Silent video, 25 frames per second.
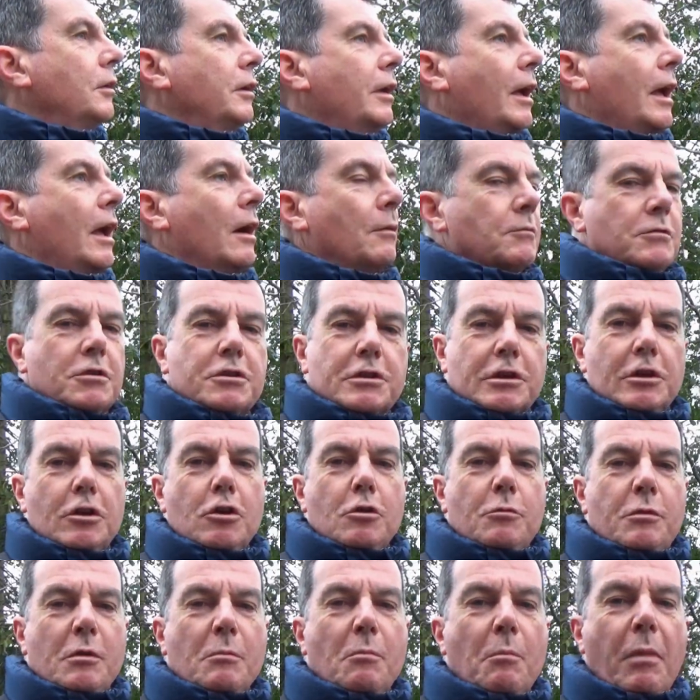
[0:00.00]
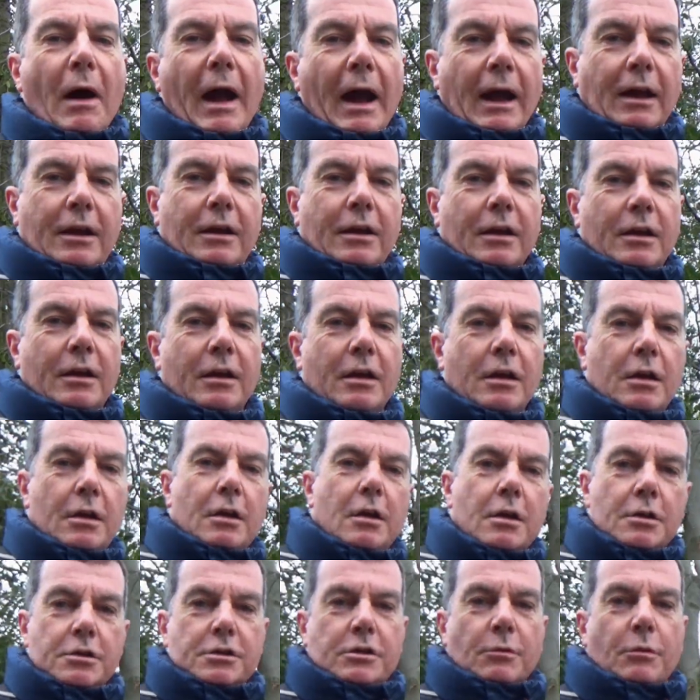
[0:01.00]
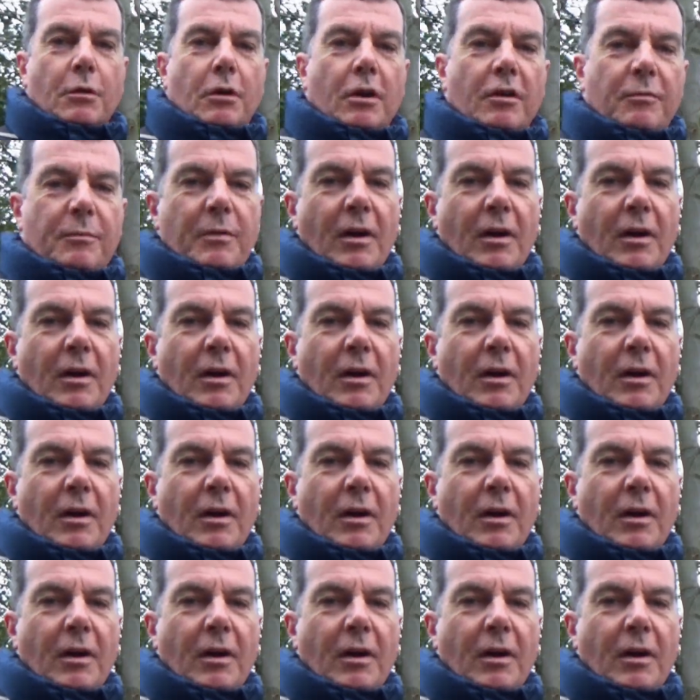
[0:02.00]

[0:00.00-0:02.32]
Okay, I'm just looping back to where I